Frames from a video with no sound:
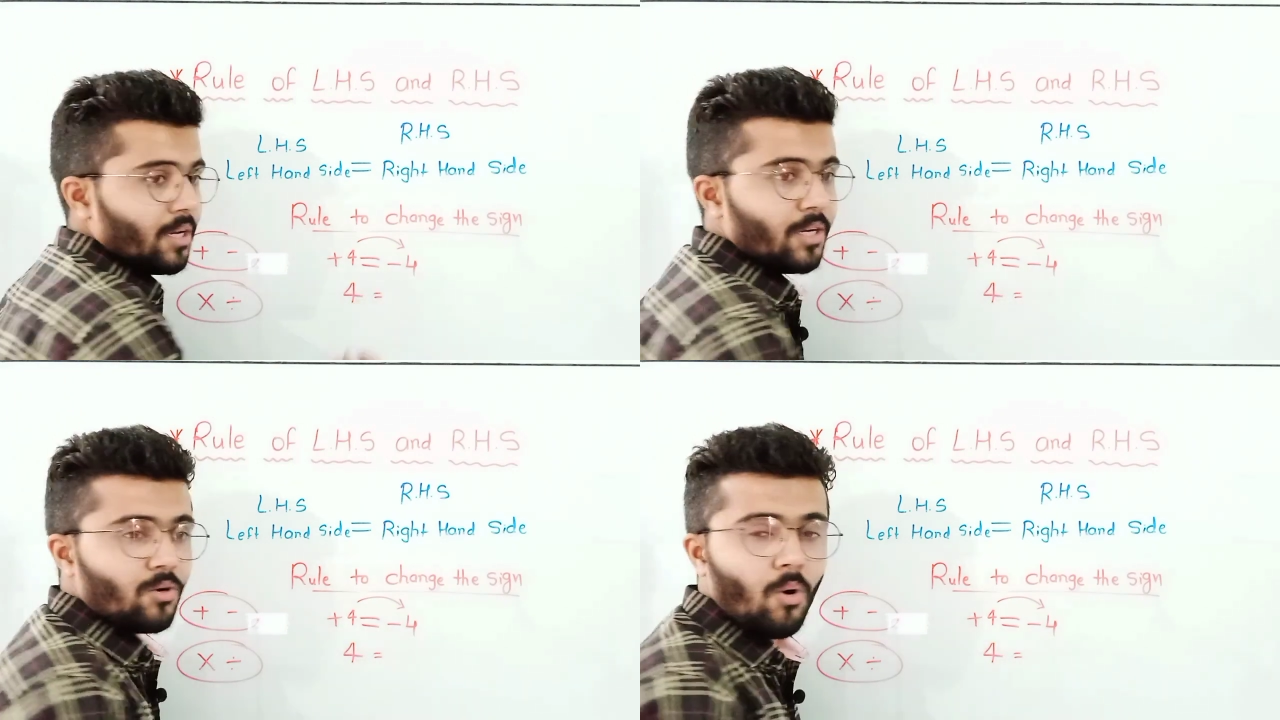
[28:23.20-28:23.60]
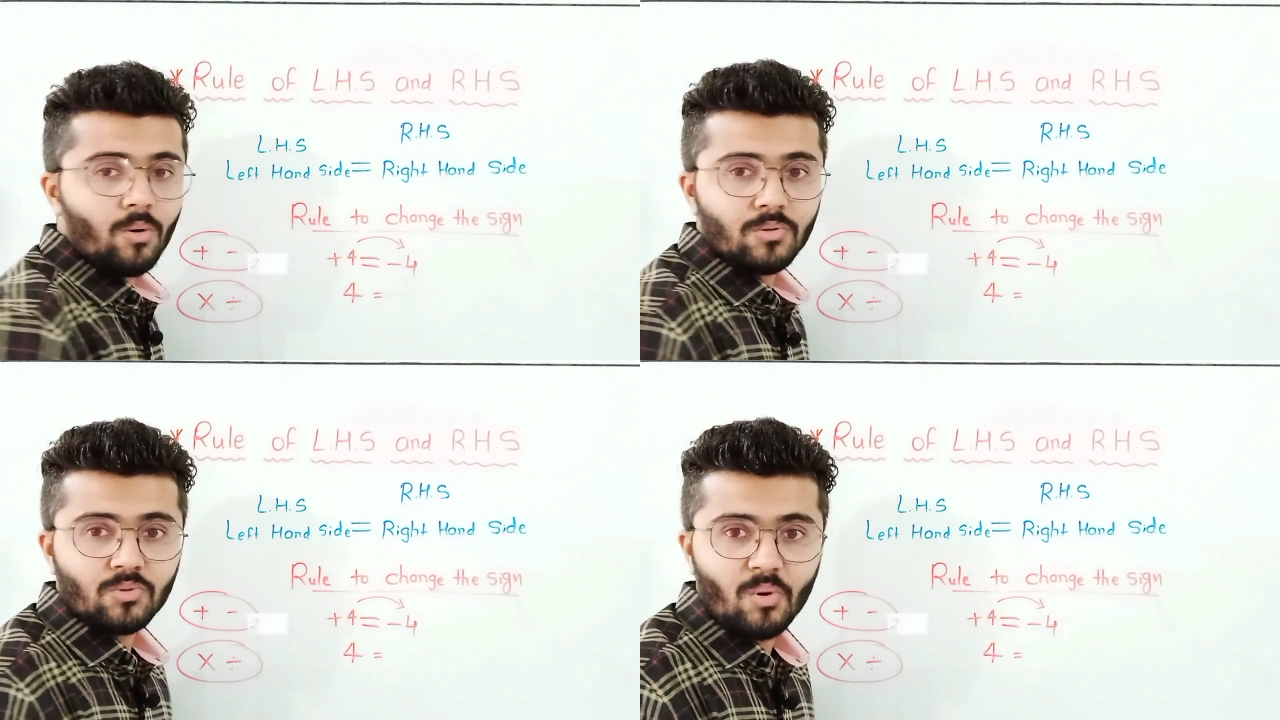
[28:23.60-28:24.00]
It
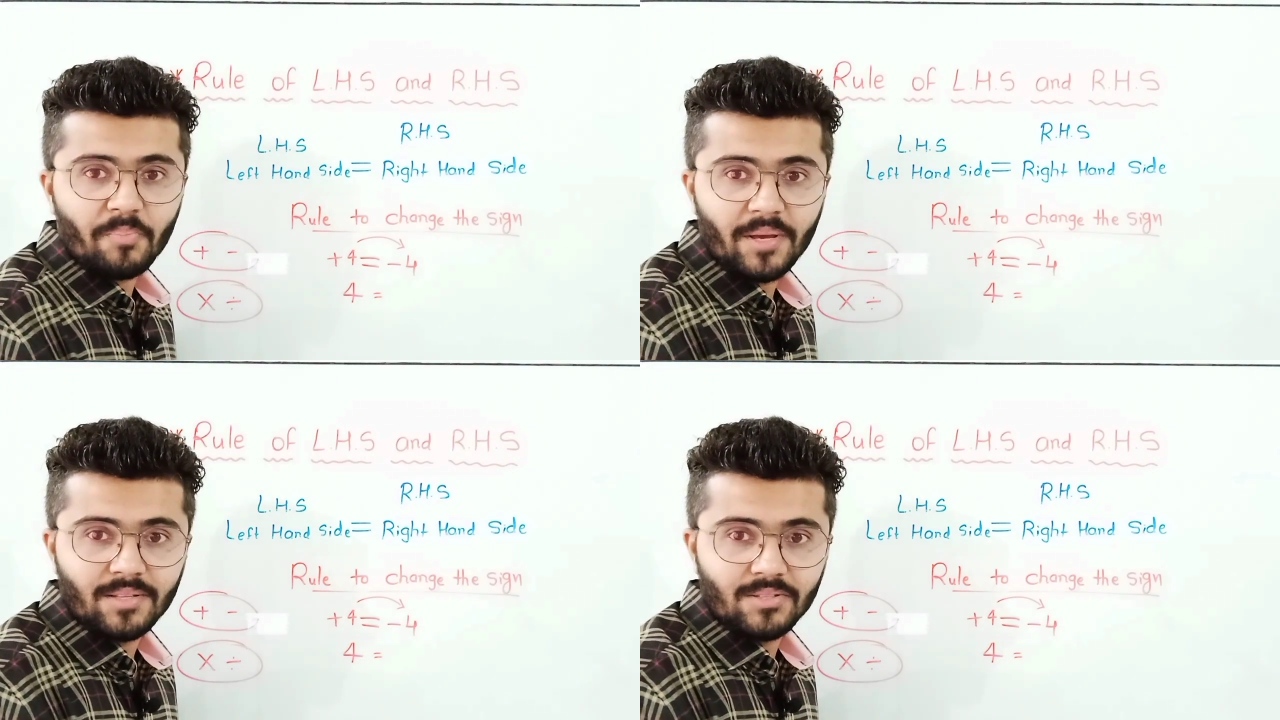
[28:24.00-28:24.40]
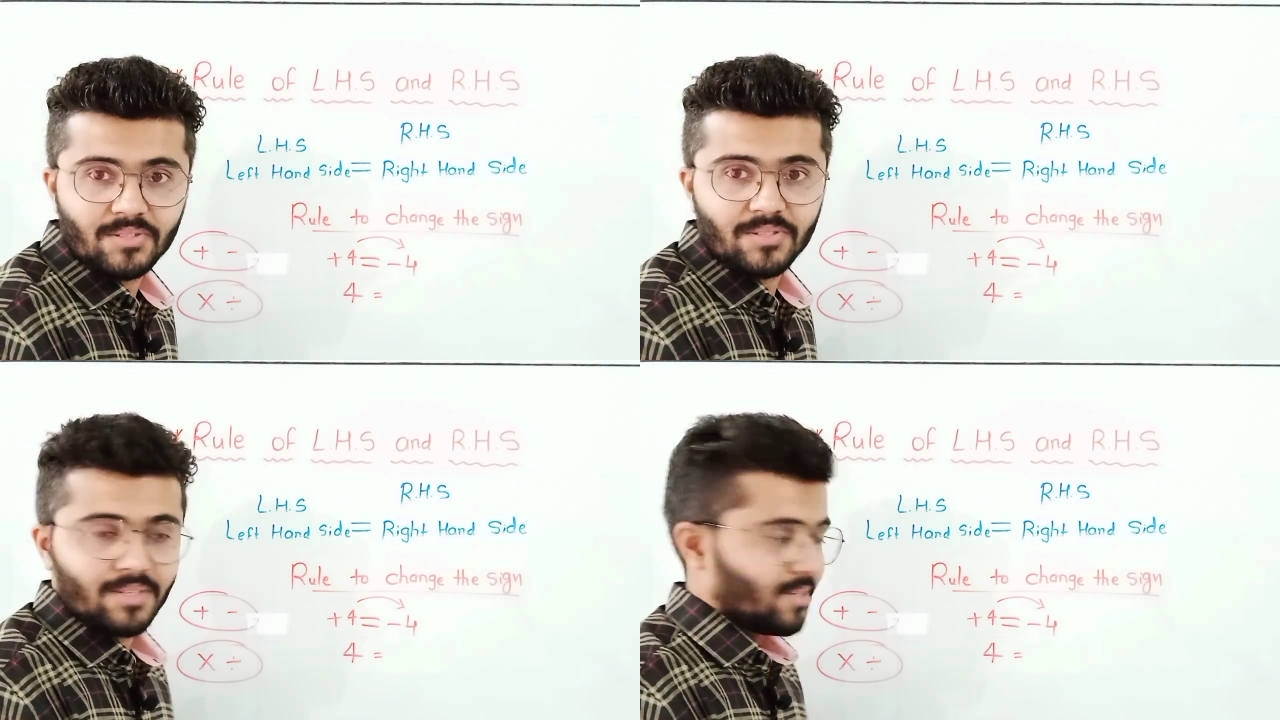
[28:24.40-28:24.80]
also
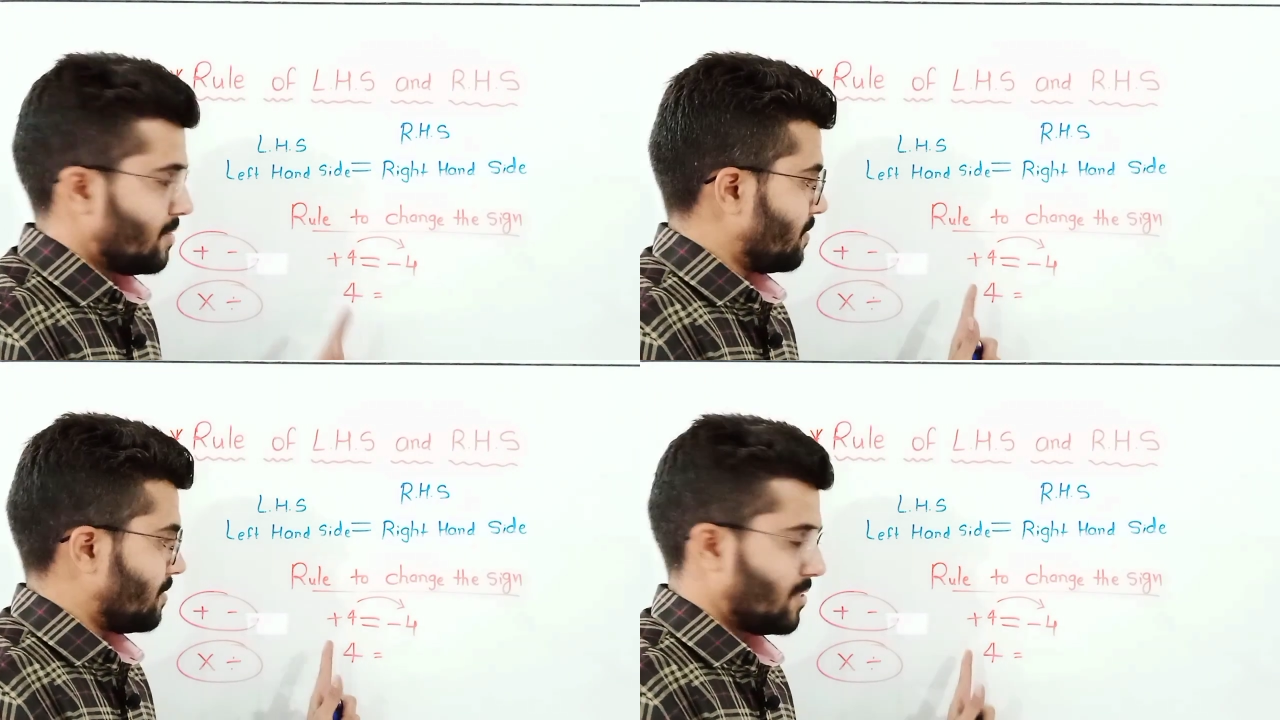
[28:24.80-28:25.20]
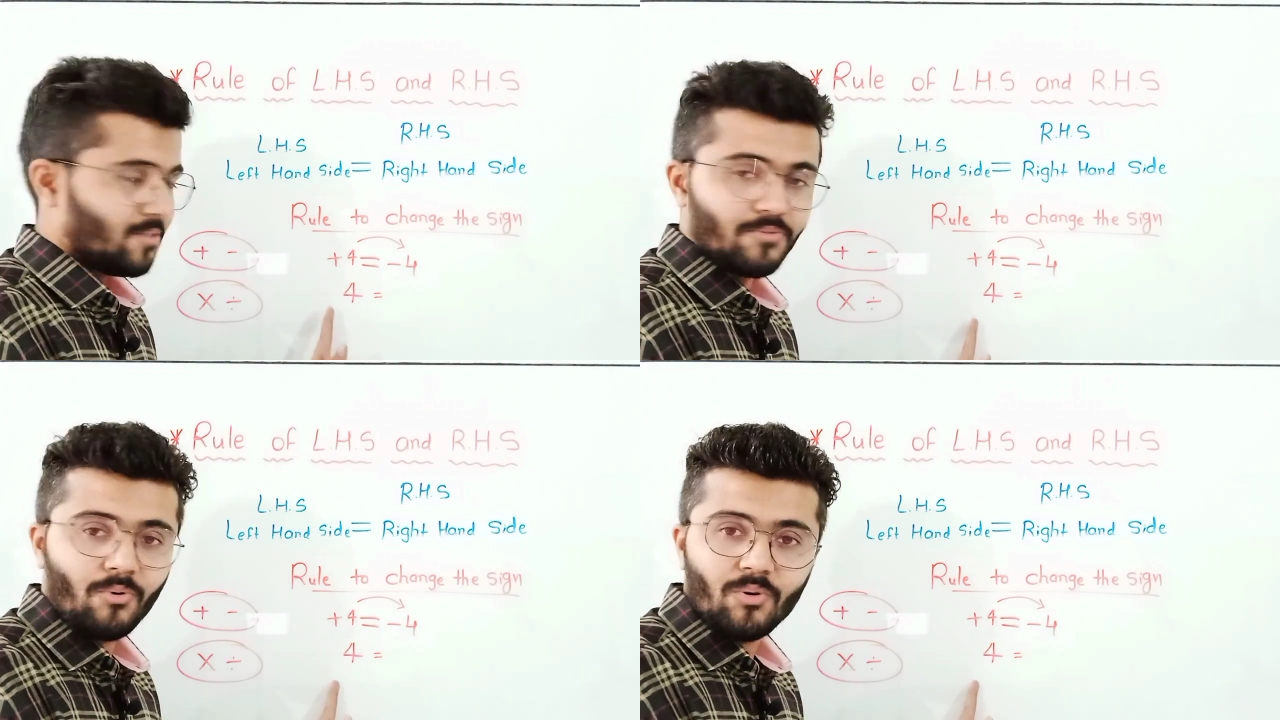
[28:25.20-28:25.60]
means
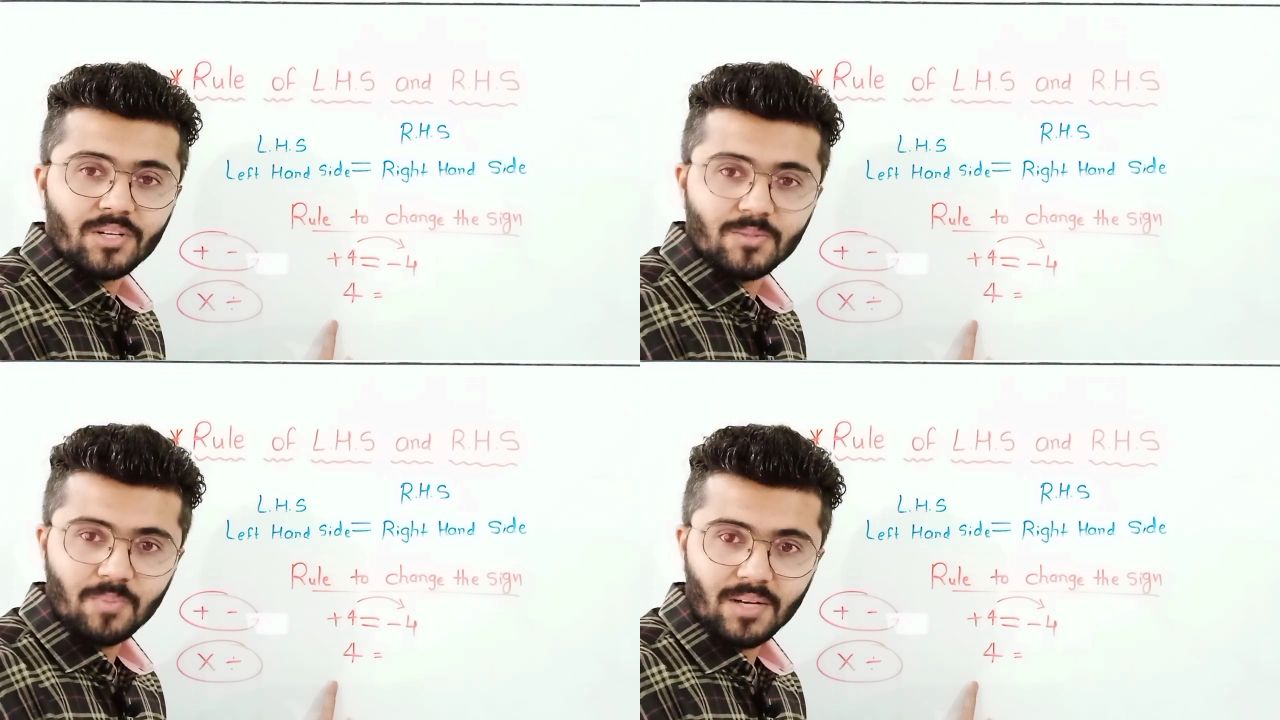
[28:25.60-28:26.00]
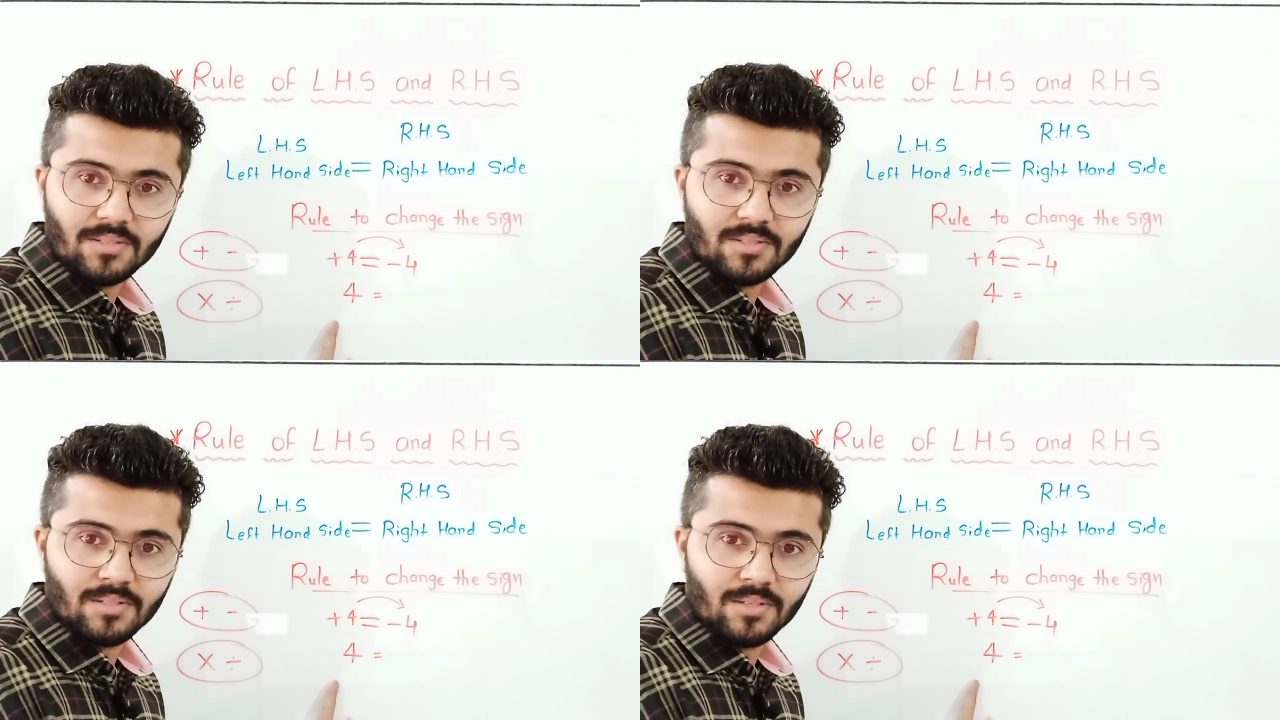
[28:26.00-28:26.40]
this 4 is
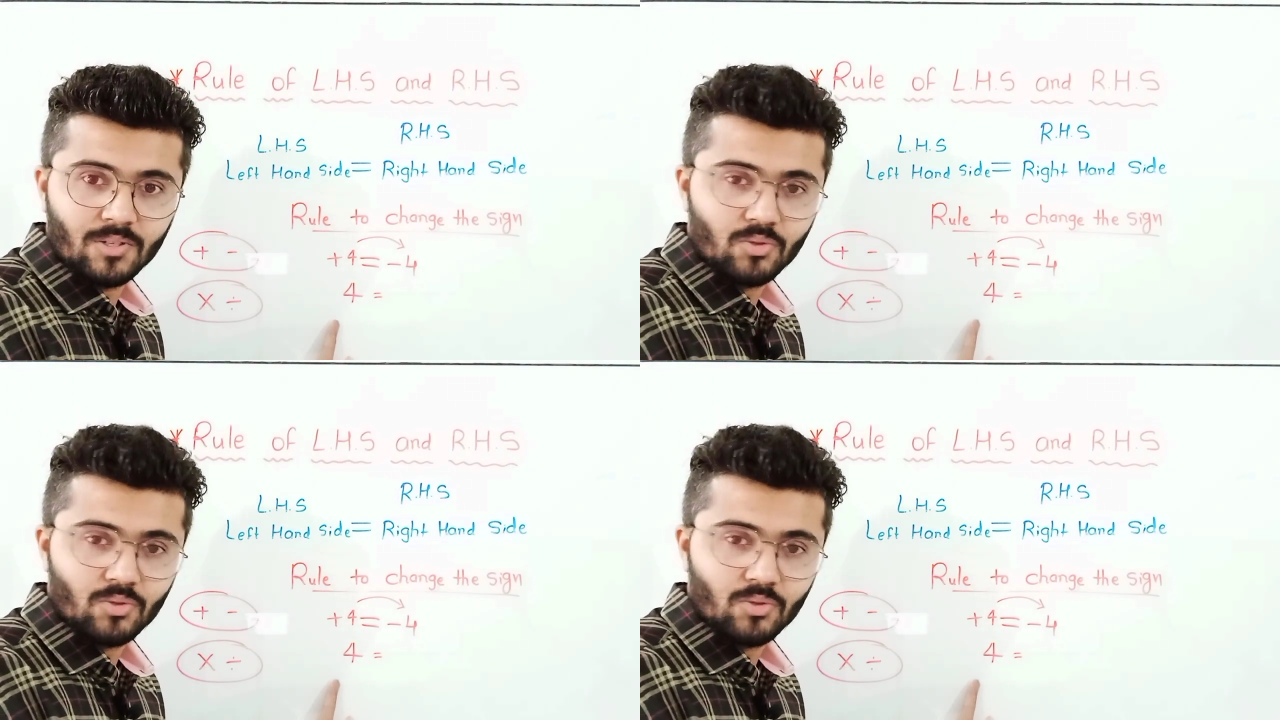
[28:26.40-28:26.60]
plus.